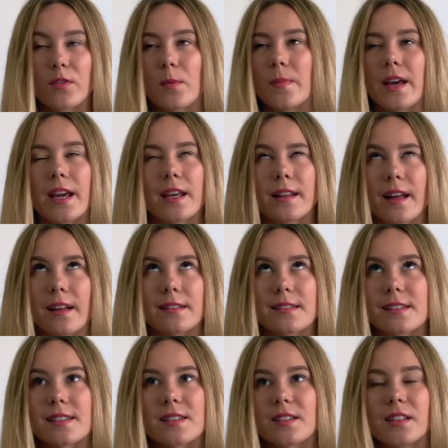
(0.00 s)
For me,
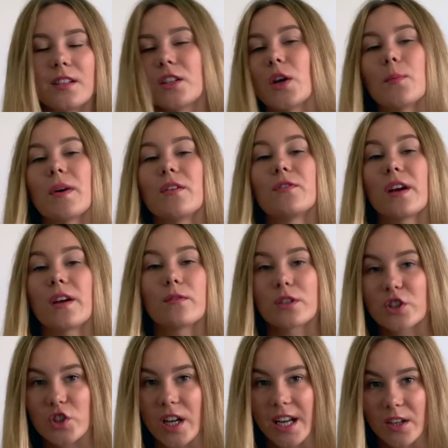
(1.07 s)
that's, you know, my
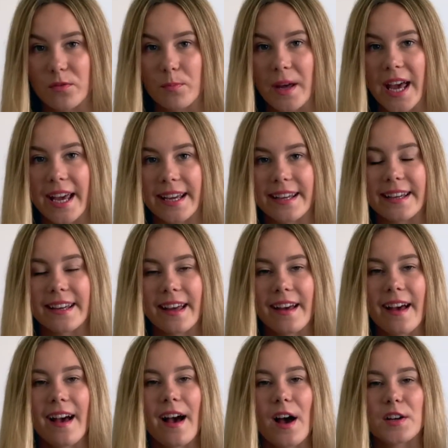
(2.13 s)
favourite shade of pink.
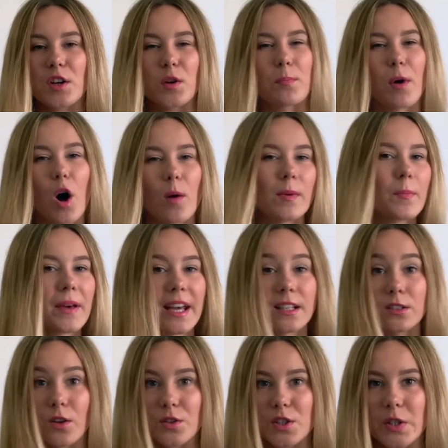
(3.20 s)
Not a Barbie pink,
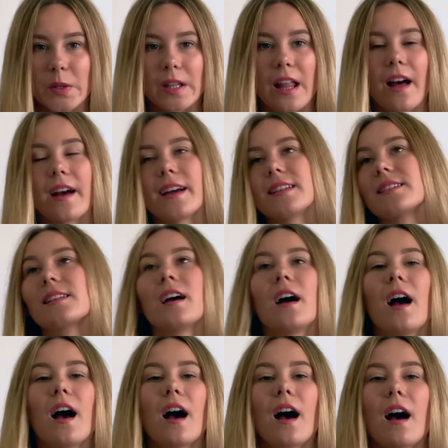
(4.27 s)
not too light.
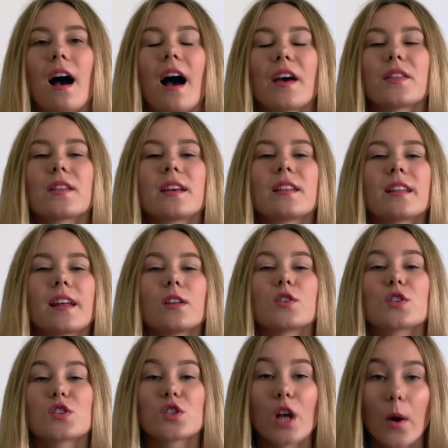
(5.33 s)
I think they look
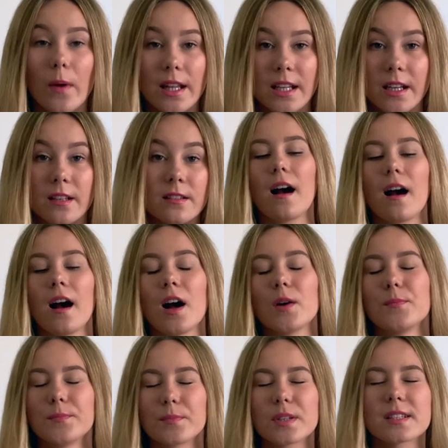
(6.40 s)
so elegant,
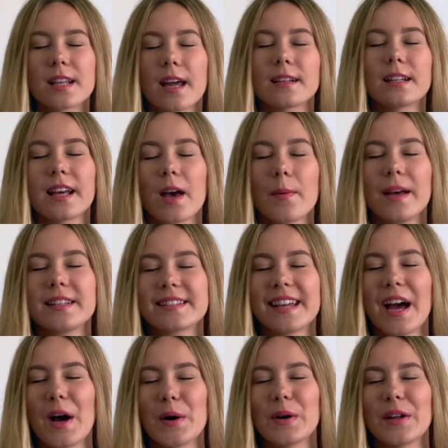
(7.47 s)
but sadly I missed
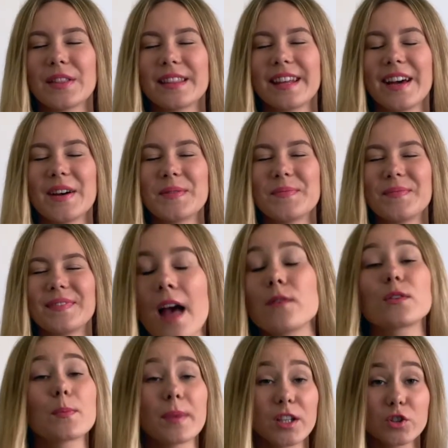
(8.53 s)
out on them.
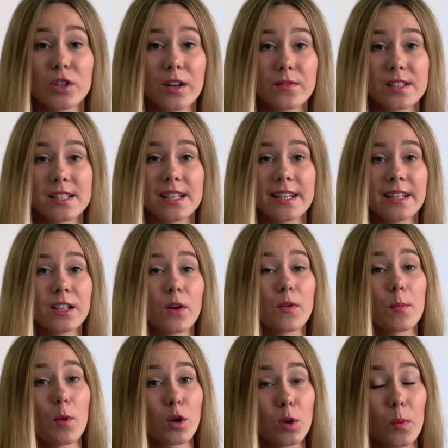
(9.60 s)
Every picture I've seen of
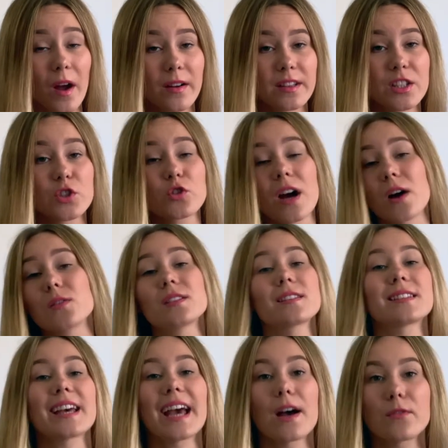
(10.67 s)
a model wearing these
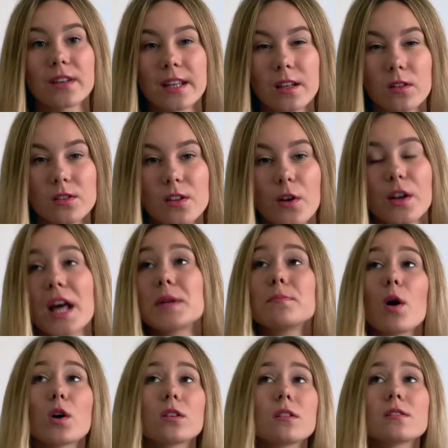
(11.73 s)
trousers, they have heels on. And
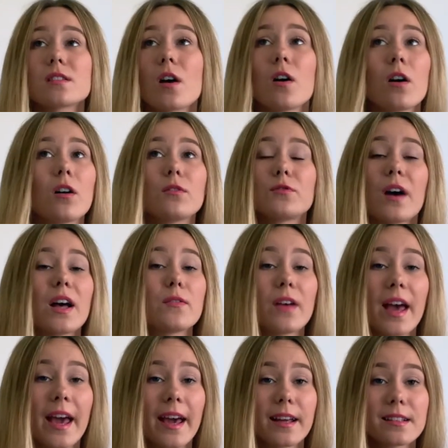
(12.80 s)
models are
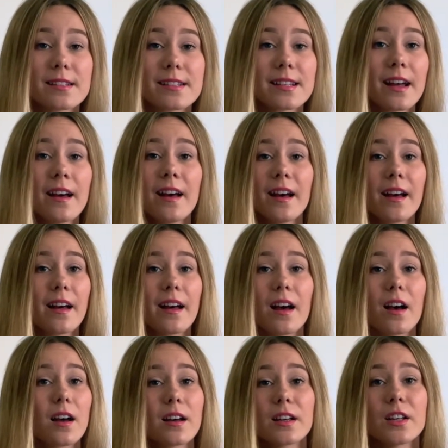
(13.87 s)
5'8",
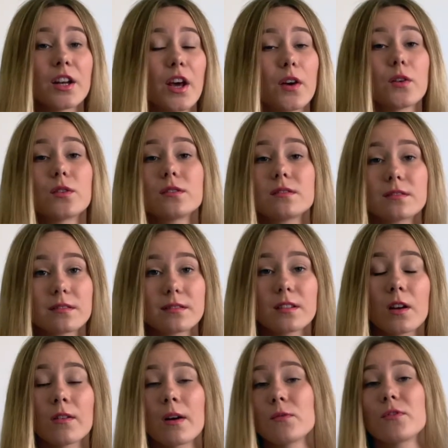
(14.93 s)
you know,
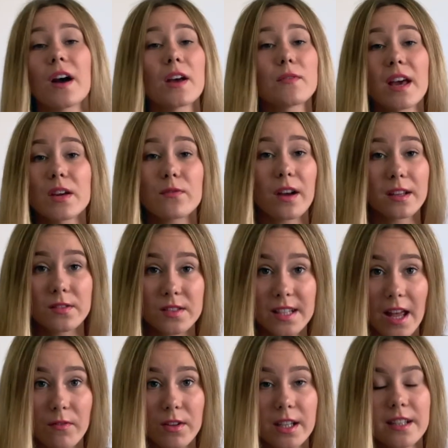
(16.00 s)
around 5'8",
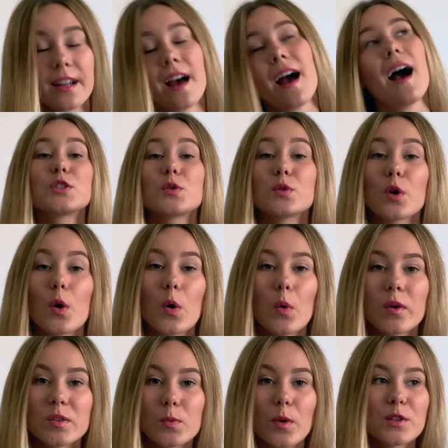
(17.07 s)
5'7". You do not
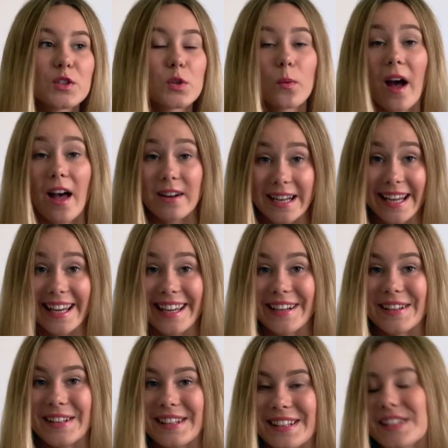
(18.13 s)
always want to wear a
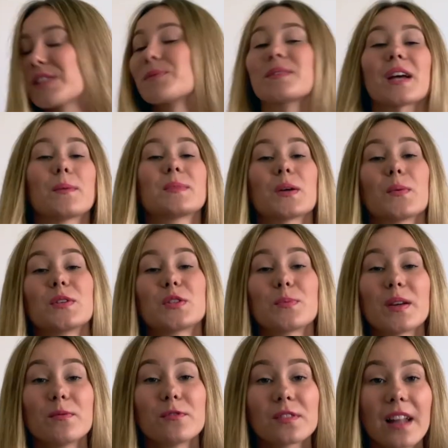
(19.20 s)
heel. Sometimes I want to
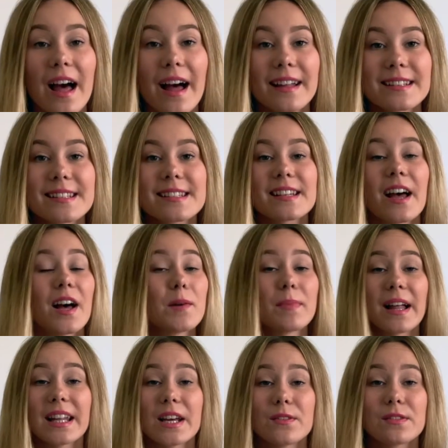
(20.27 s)
be in flats,
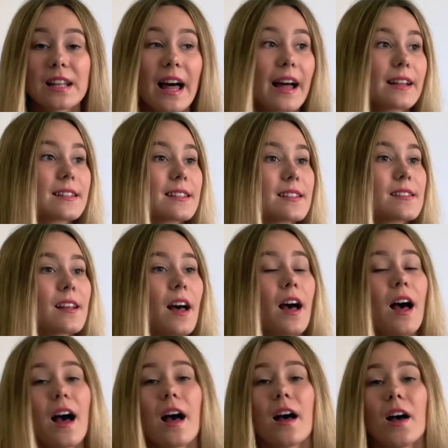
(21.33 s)
ballet flats,
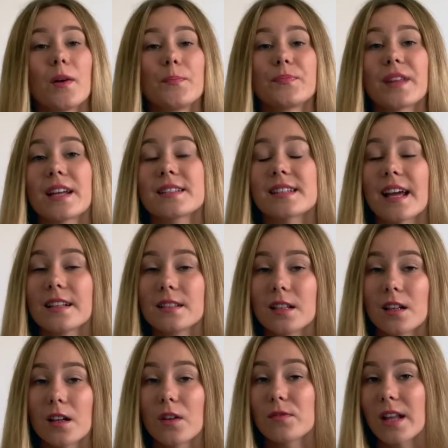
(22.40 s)
a
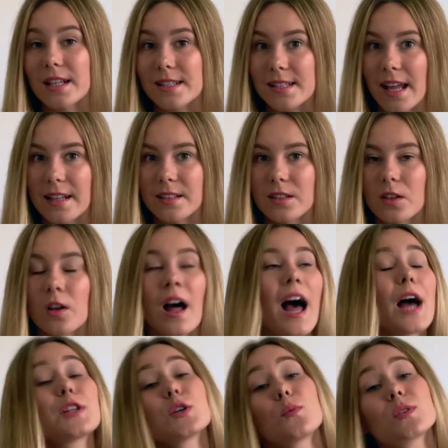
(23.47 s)
sandal, a flat sandal.
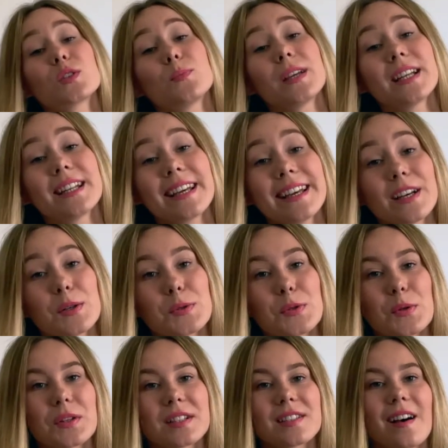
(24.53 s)
I don't want to be in heels
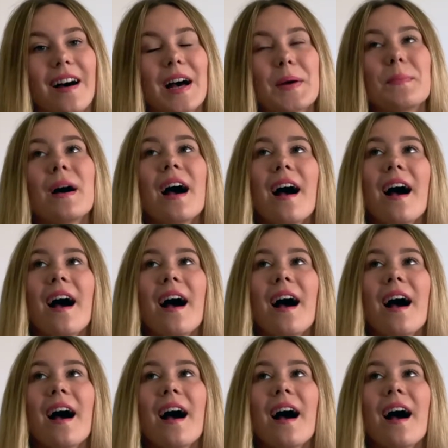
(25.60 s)
all the time.